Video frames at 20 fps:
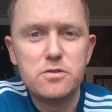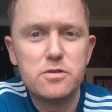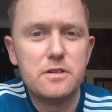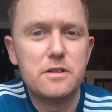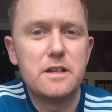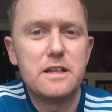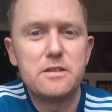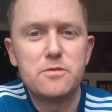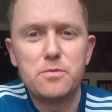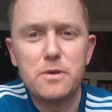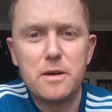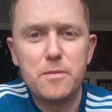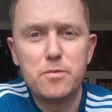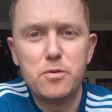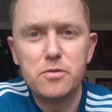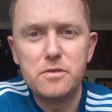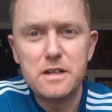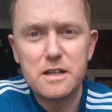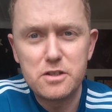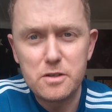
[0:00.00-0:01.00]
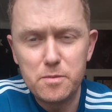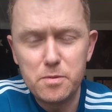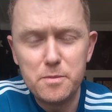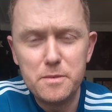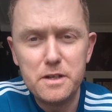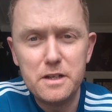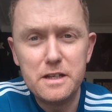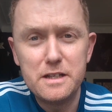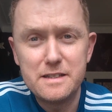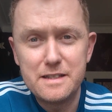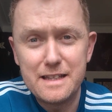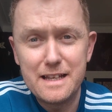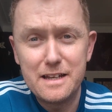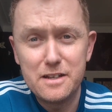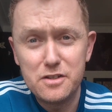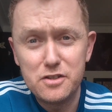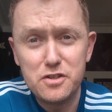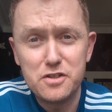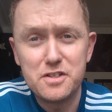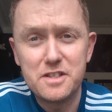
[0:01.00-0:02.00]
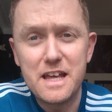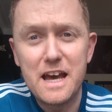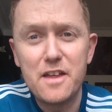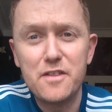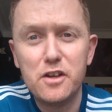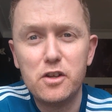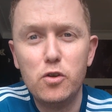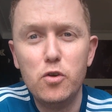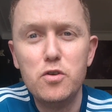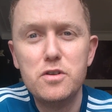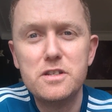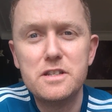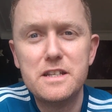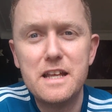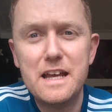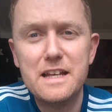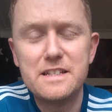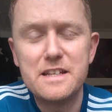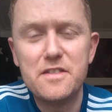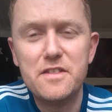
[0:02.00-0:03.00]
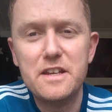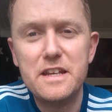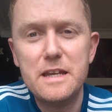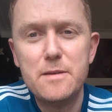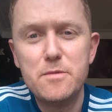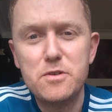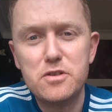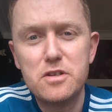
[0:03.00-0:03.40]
So that's what a supplement is. That just that the clue is in the name.